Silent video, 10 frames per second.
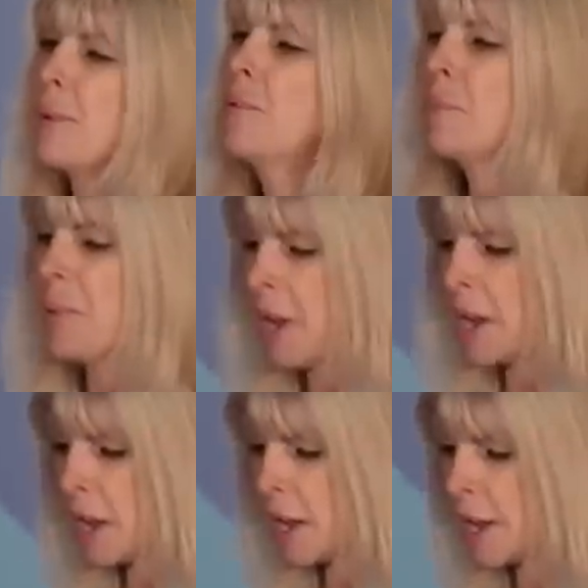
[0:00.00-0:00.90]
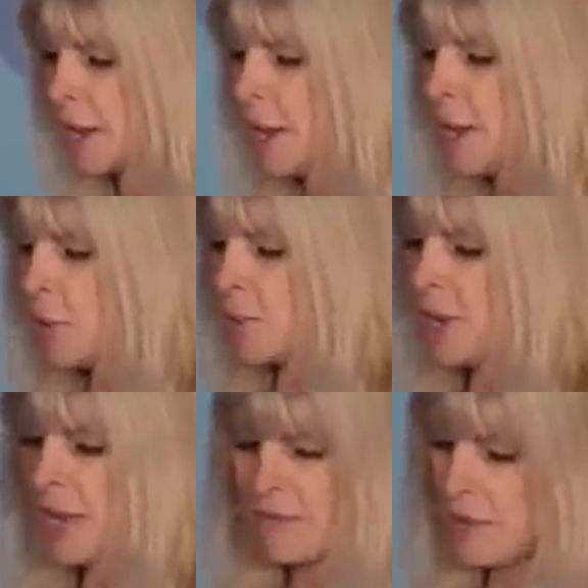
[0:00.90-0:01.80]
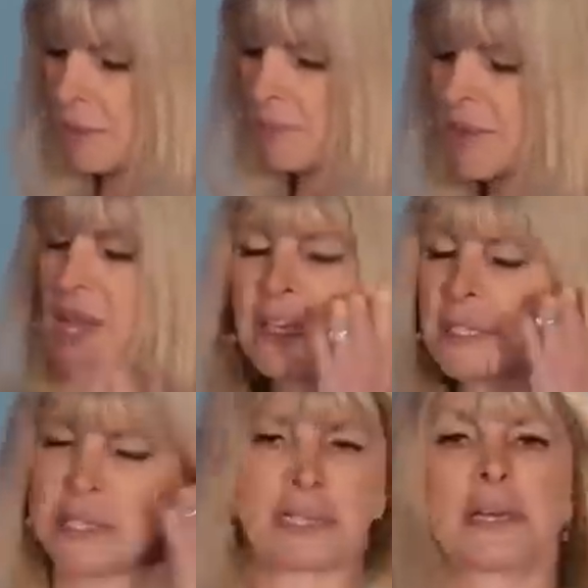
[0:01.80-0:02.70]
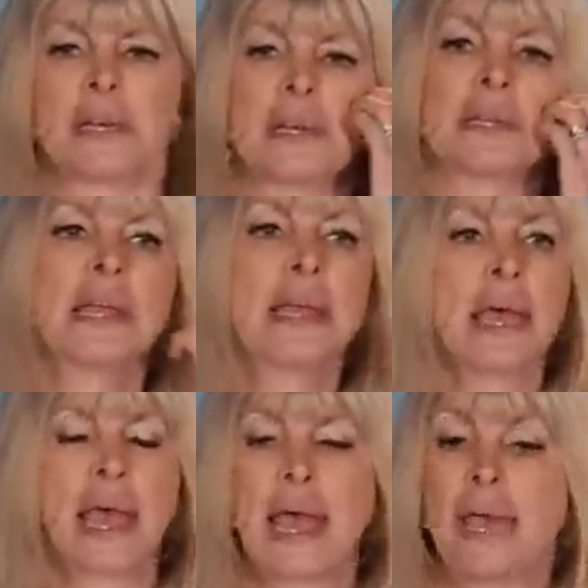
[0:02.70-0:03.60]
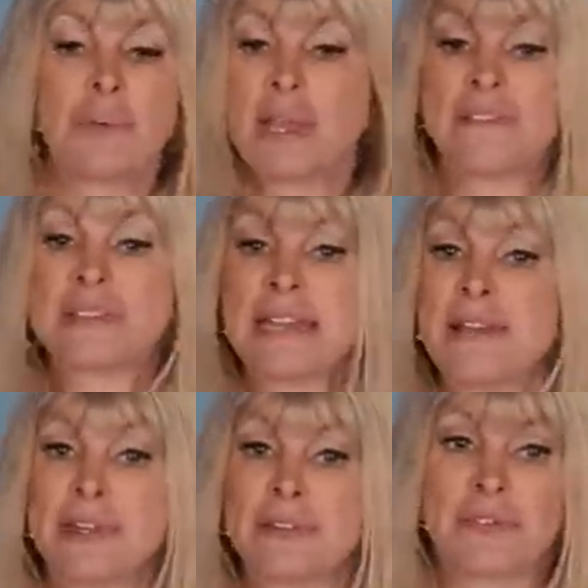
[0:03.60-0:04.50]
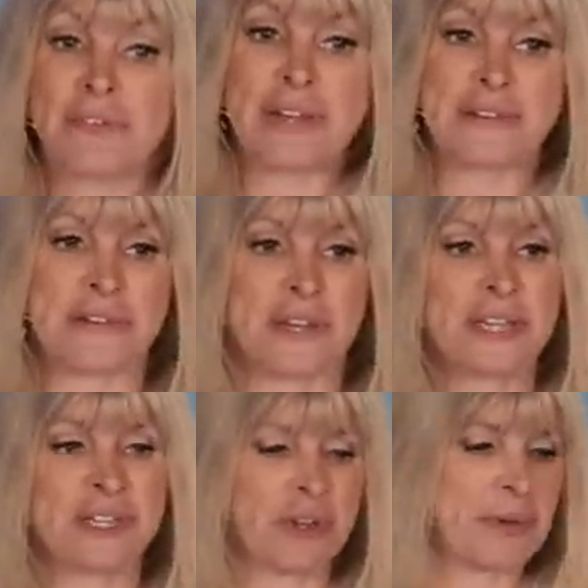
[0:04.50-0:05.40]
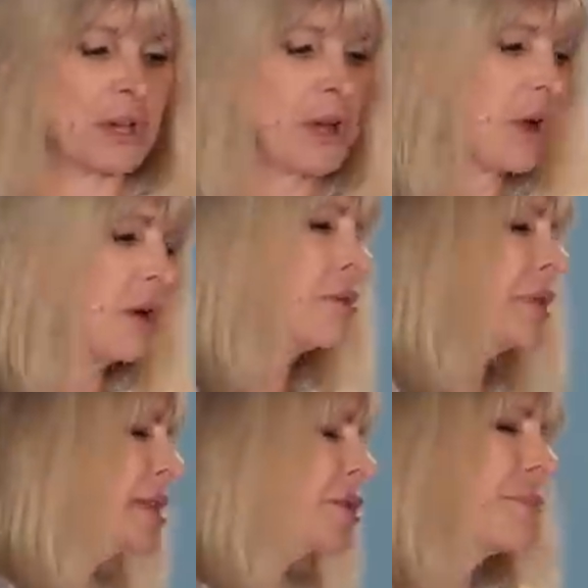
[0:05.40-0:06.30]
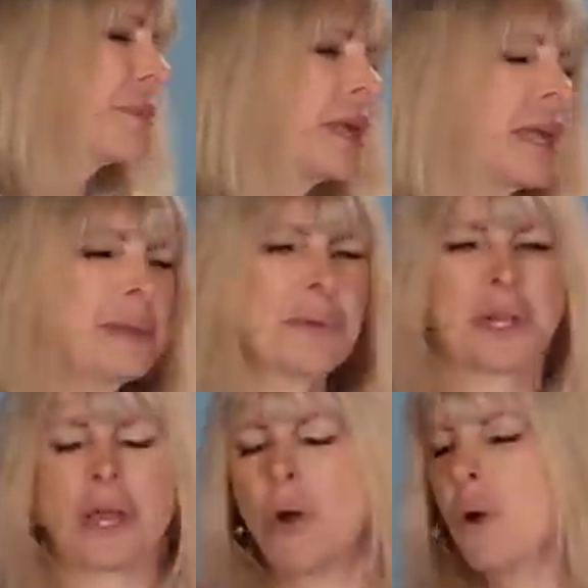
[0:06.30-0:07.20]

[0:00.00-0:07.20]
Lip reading: apple pie. We have custard. And we have 7 different flavors of ice cream. You go, oh, that's got my name on it.